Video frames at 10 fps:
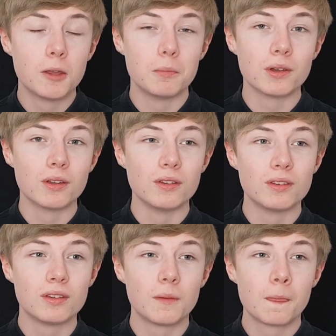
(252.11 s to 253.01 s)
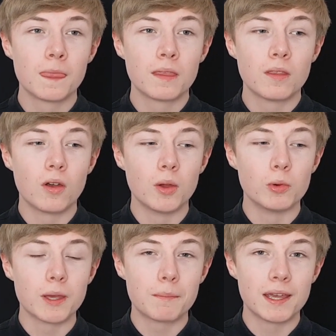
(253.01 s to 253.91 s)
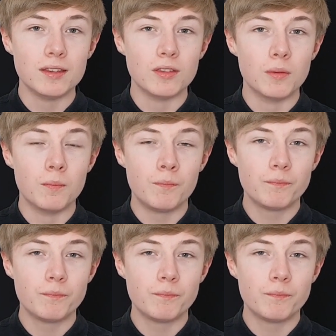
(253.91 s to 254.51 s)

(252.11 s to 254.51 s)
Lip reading: because I will get paid them